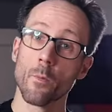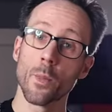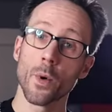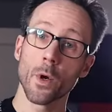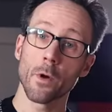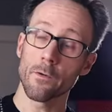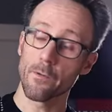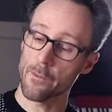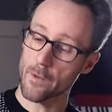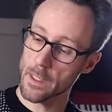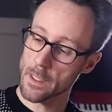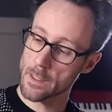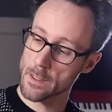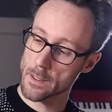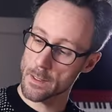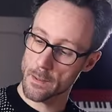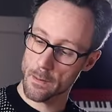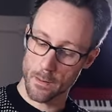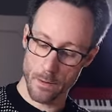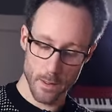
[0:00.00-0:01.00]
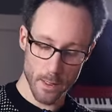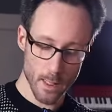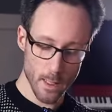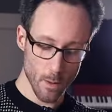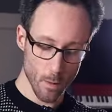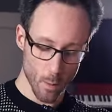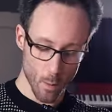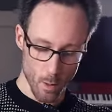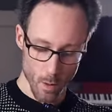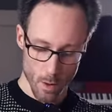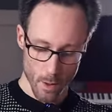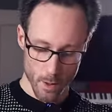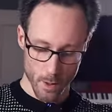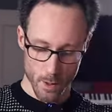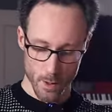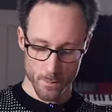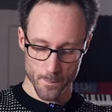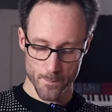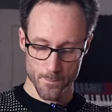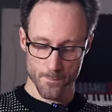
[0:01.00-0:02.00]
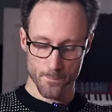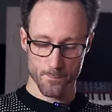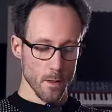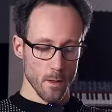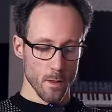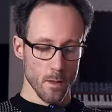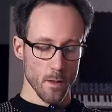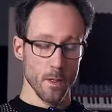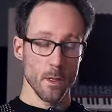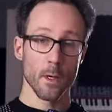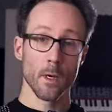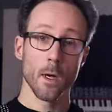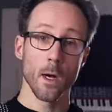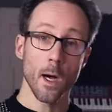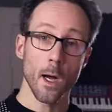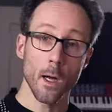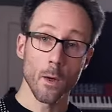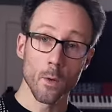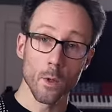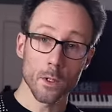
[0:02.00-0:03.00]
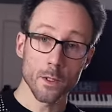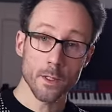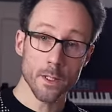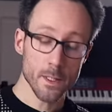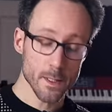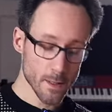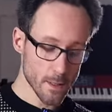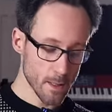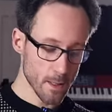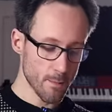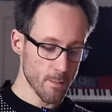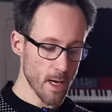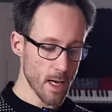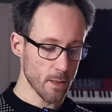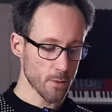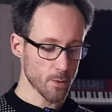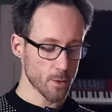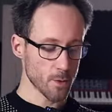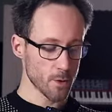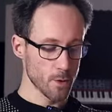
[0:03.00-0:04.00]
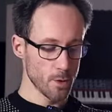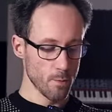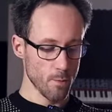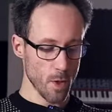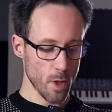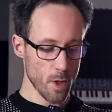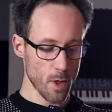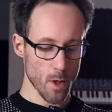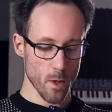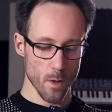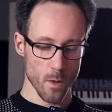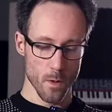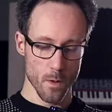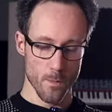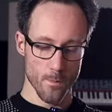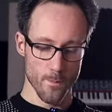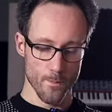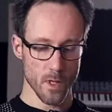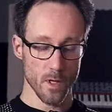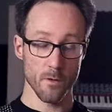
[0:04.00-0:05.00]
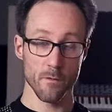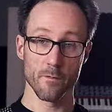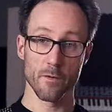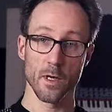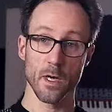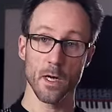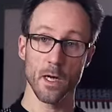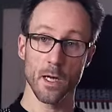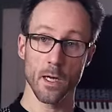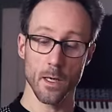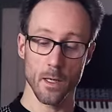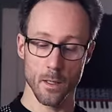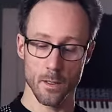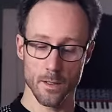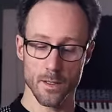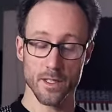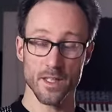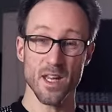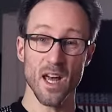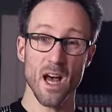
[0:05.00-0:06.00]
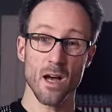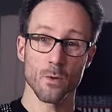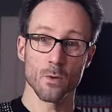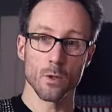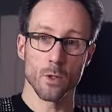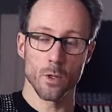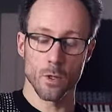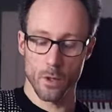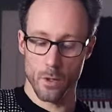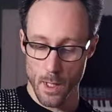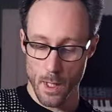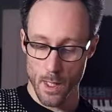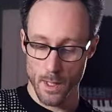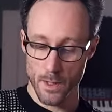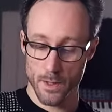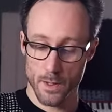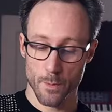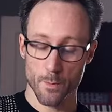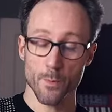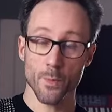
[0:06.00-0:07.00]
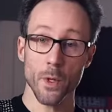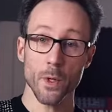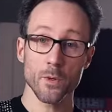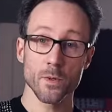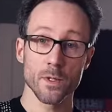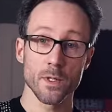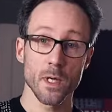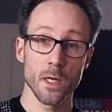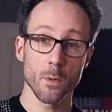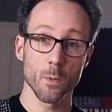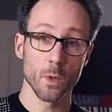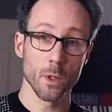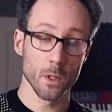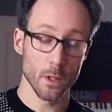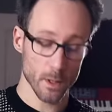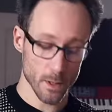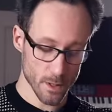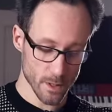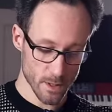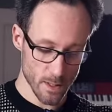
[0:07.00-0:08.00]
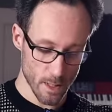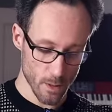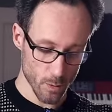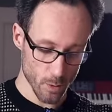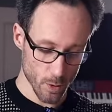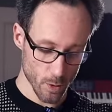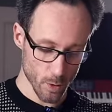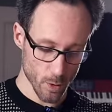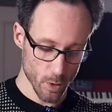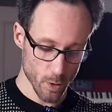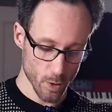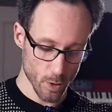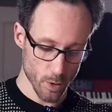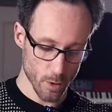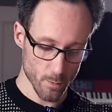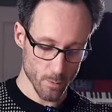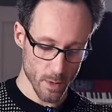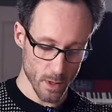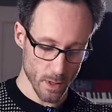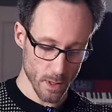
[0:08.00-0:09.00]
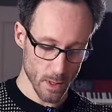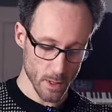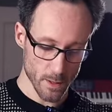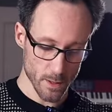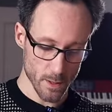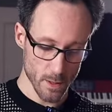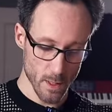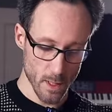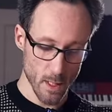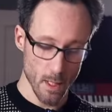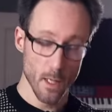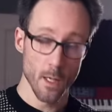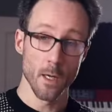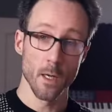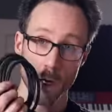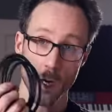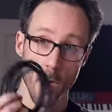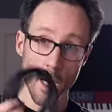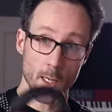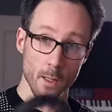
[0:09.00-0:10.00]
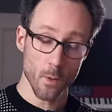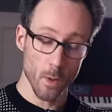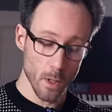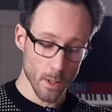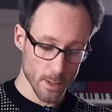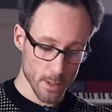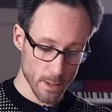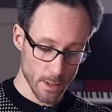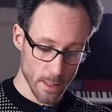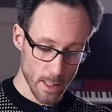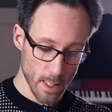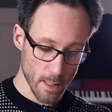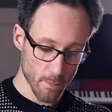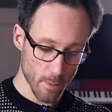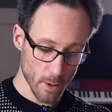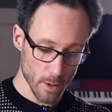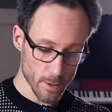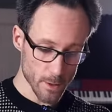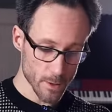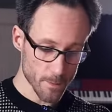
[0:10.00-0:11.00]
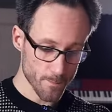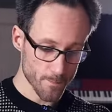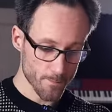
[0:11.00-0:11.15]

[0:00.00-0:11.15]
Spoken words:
perfect. They work. I will test them out tomorrow. If they sound good, I suppose they will sound good because high quality cables,